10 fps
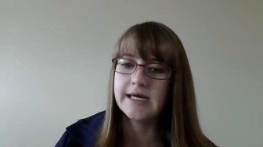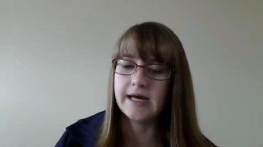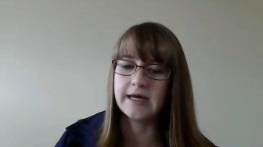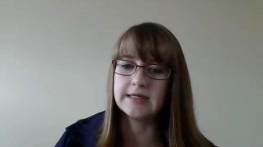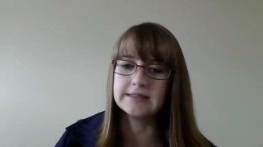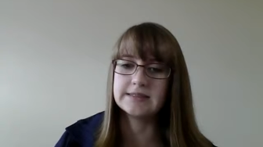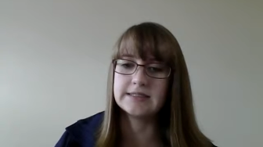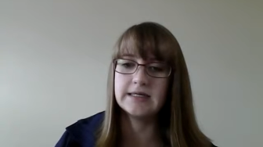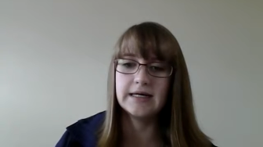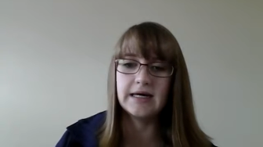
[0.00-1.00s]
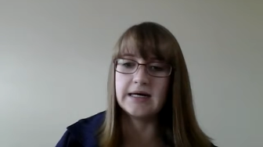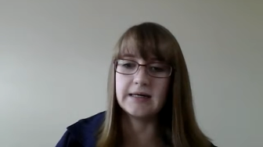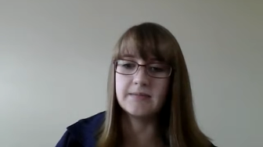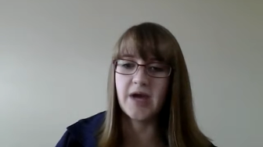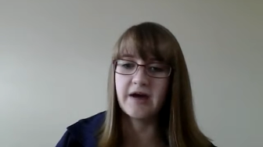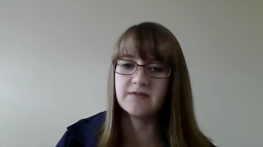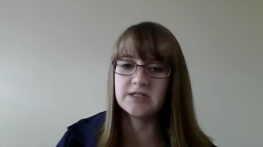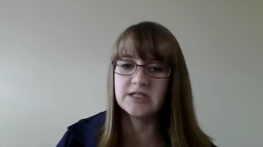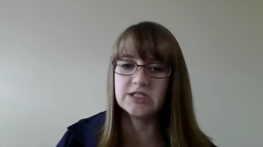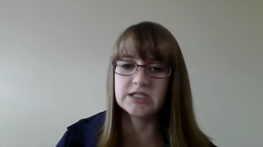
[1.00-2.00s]
And after
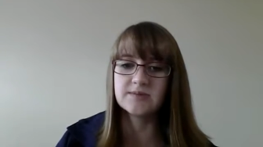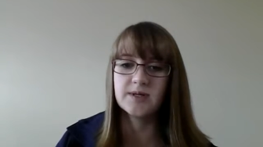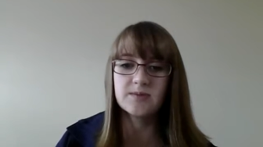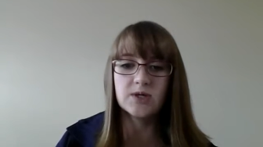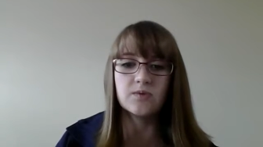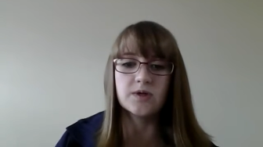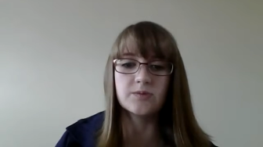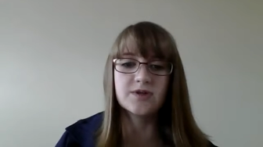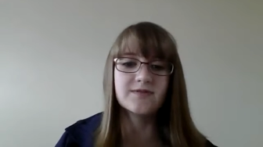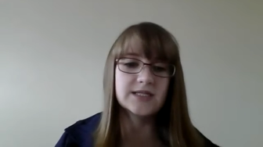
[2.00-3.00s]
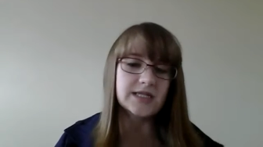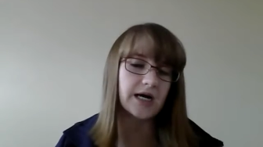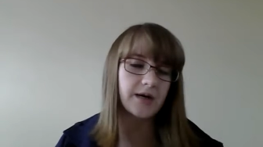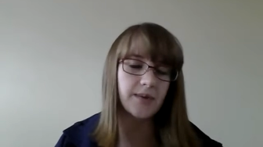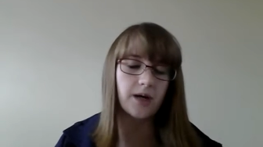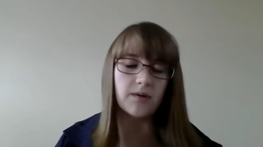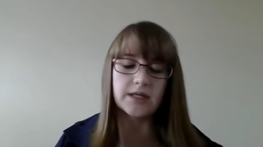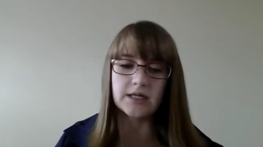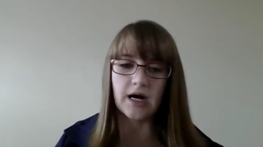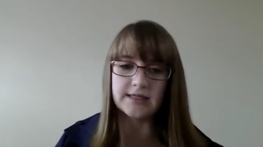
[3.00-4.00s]
each experiment, we'll briefly talk about what
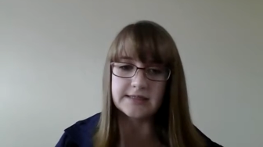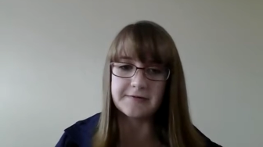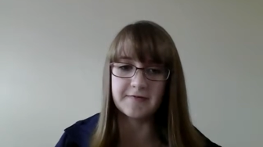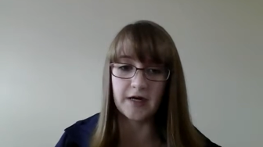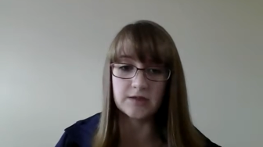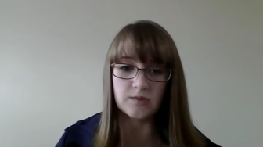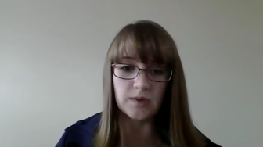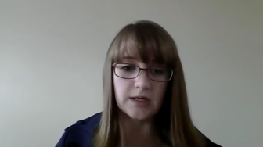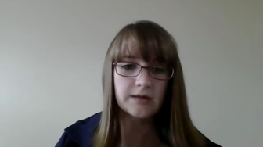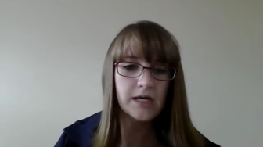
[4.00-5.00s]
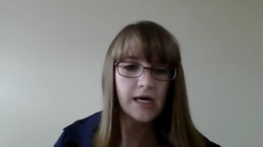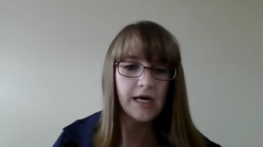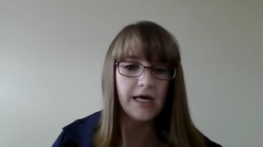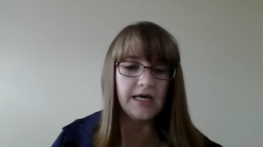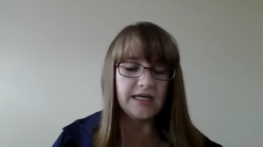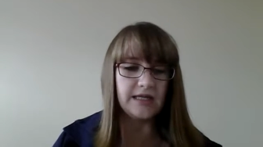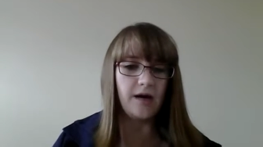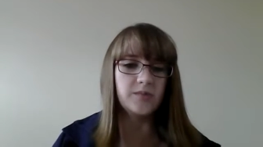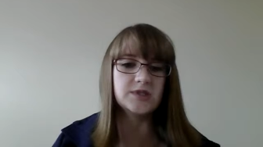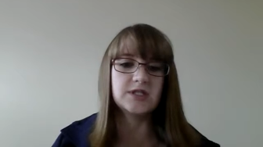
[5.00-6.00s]
the cause and effect were in
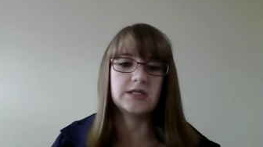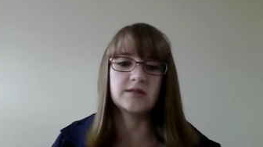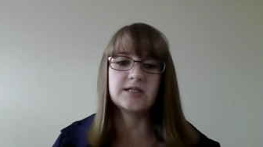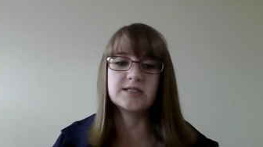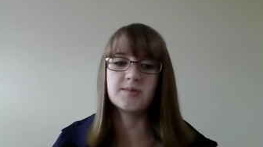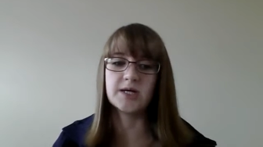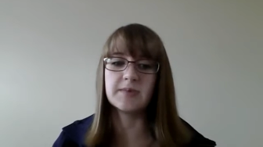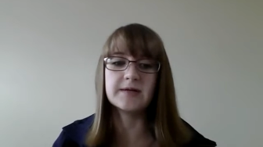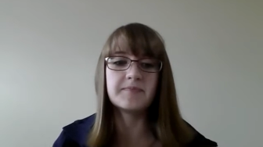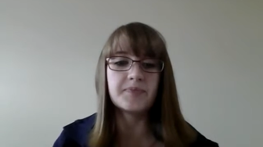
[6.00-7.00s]
that particular experiment.